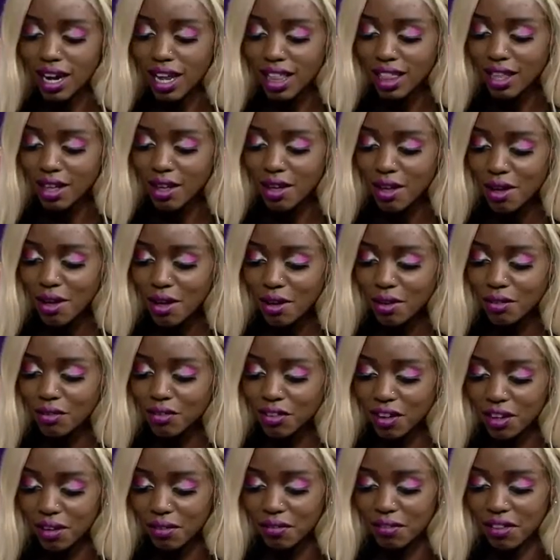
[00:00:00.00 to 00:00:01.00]
Another
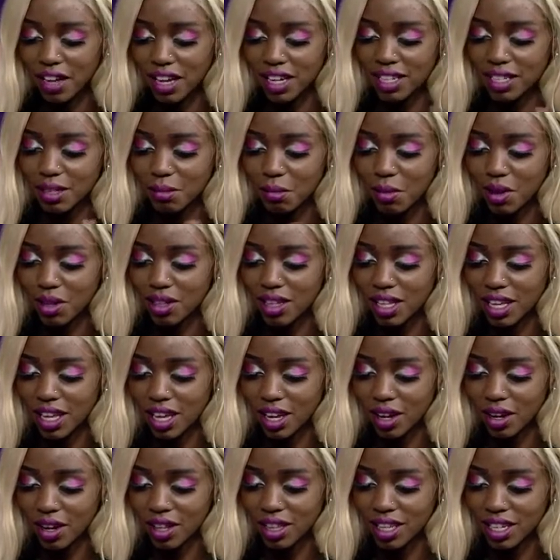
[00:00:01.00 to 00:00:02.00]
fun fact about the
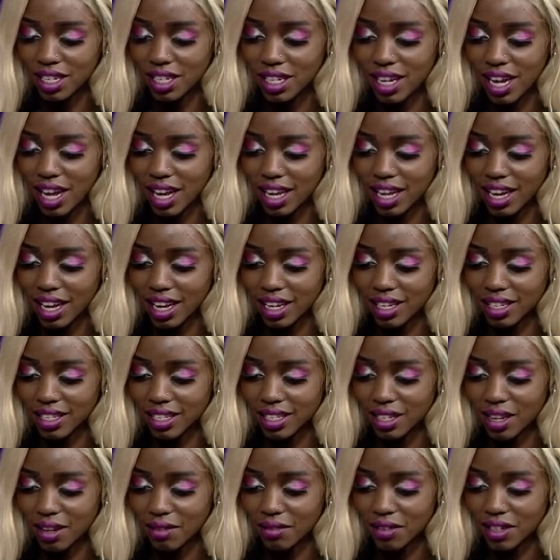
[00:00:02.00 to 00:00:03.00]
ear that I
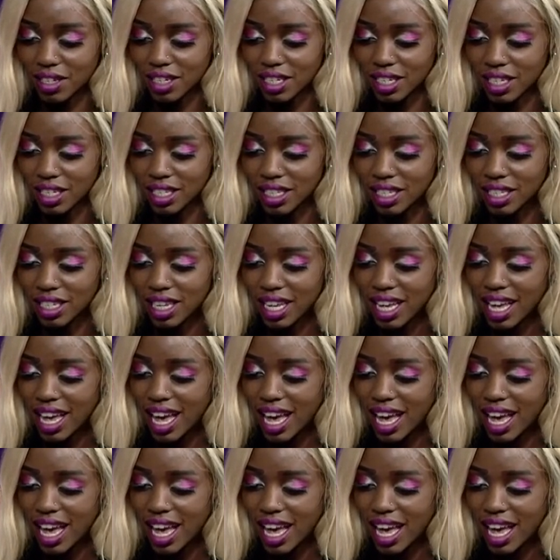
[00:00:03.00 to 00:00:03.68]
discovered is